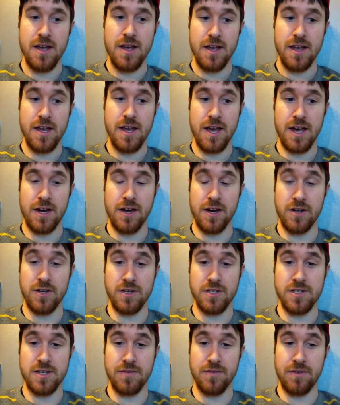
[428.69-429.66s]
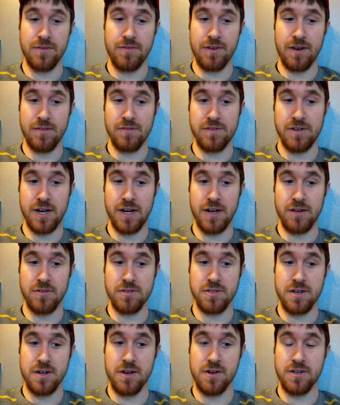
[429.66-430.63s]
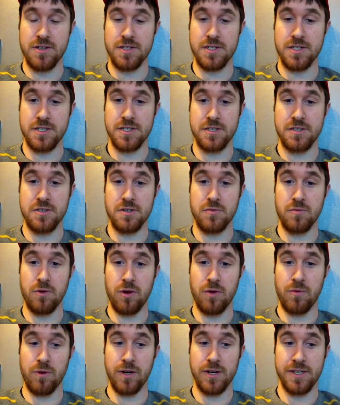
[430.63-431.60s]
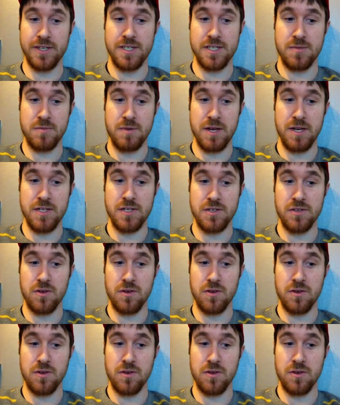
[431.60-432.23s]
He had 175 strikeouts to 162.1 innings pitched.